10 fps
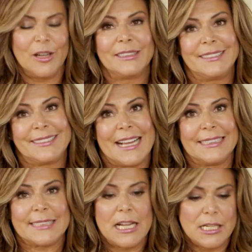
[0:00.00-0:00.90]
in
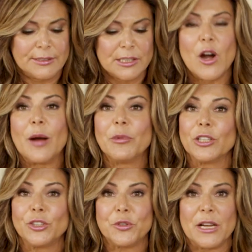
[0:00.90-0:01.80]
size. So I'm
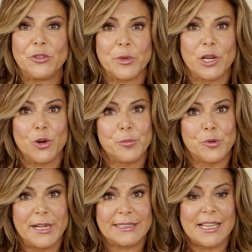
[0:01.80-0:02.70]
gonna try to incorporate